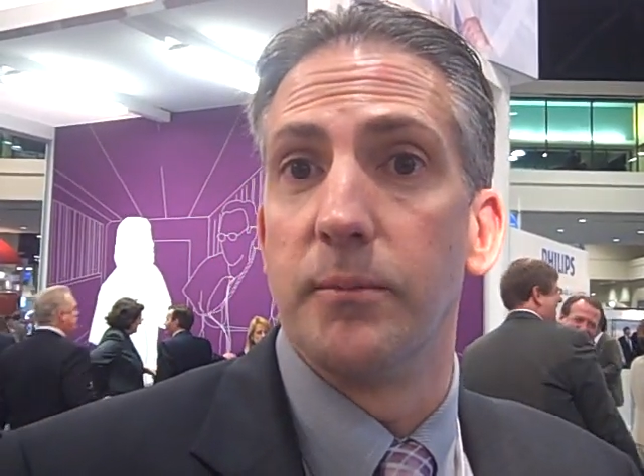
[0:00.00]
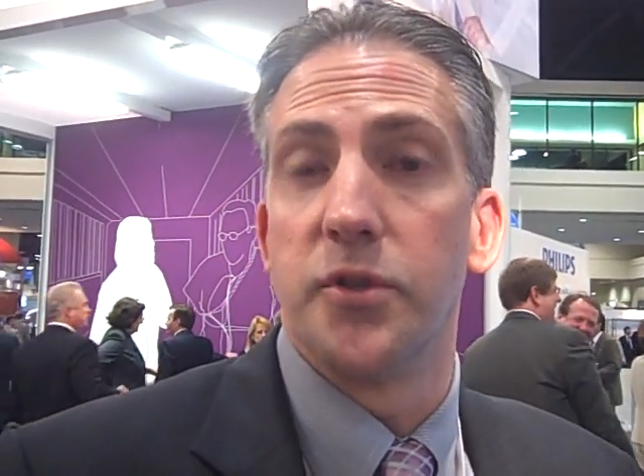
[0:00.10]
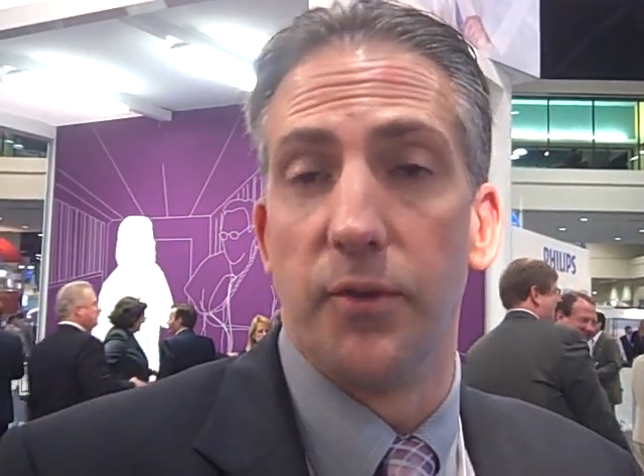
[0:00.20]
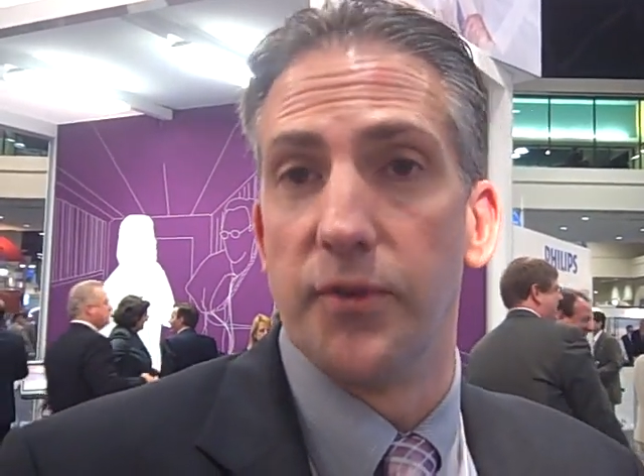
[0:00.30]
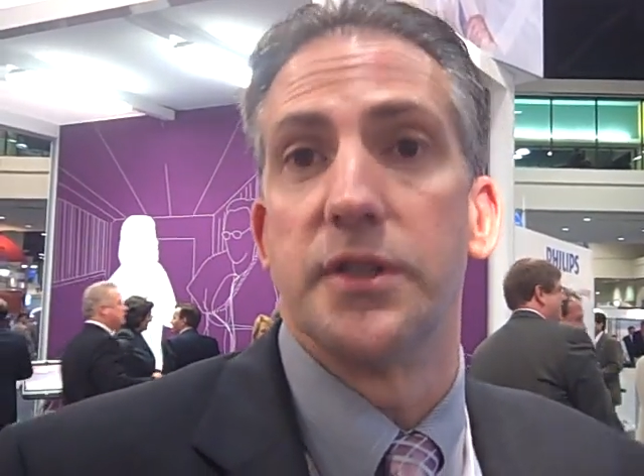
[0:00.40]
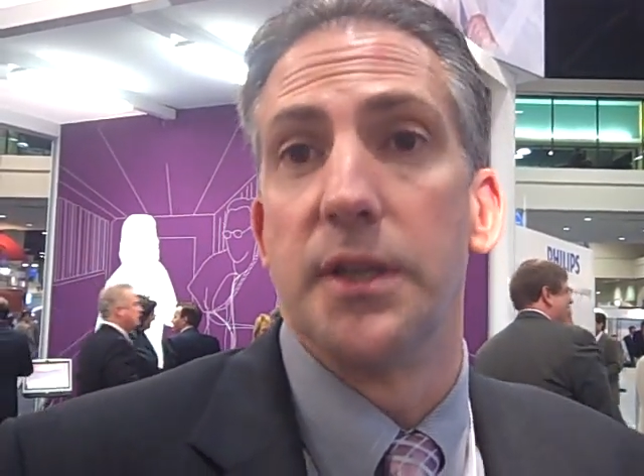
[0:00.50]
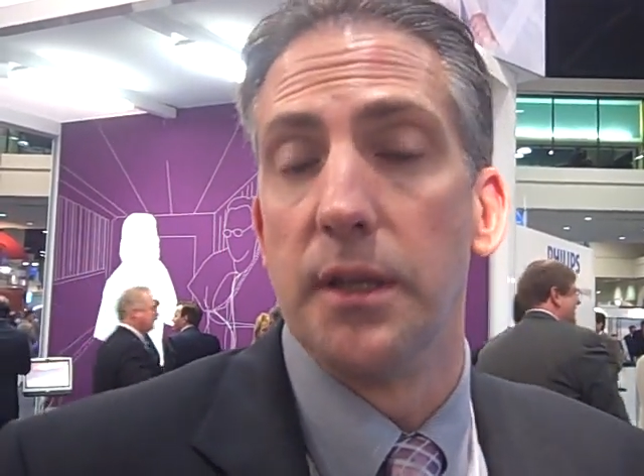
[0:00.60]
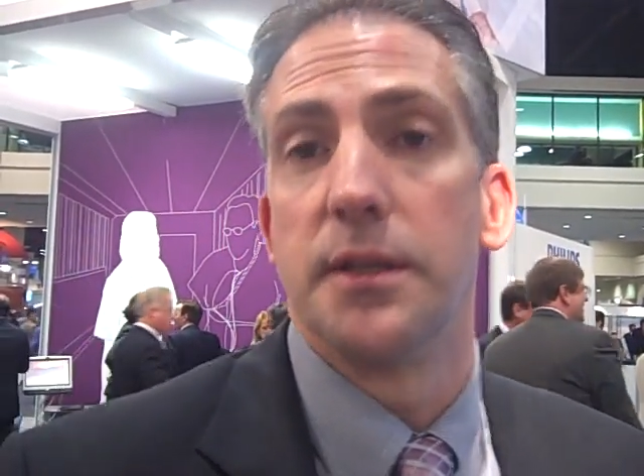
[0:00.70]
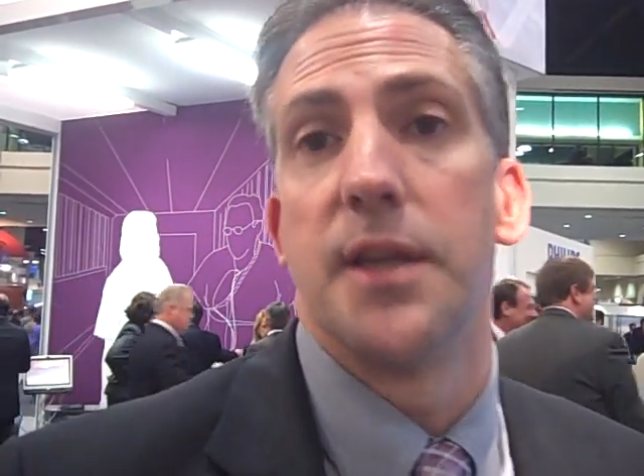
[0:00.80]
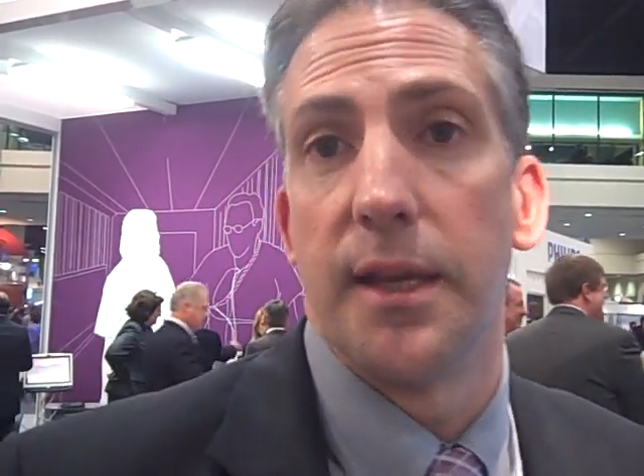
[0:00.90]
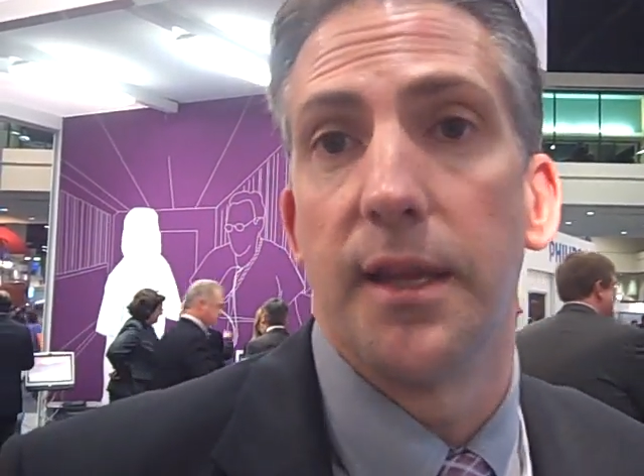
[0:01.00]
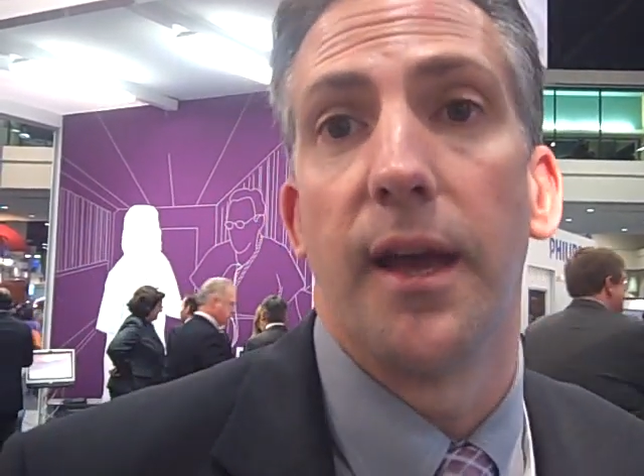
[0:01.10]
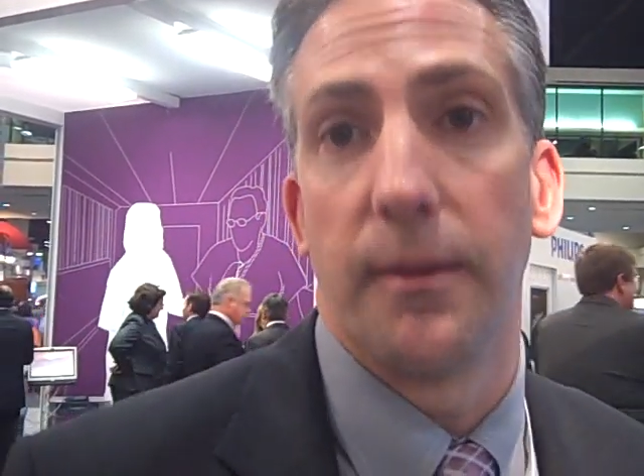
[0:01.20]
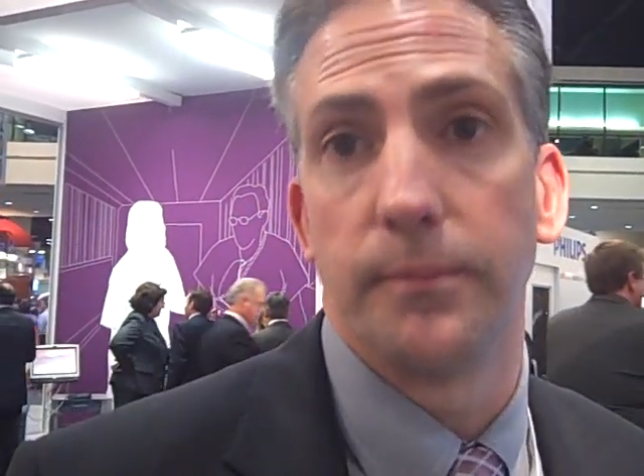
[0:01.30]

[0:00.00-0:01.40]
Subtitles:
to facilitate that.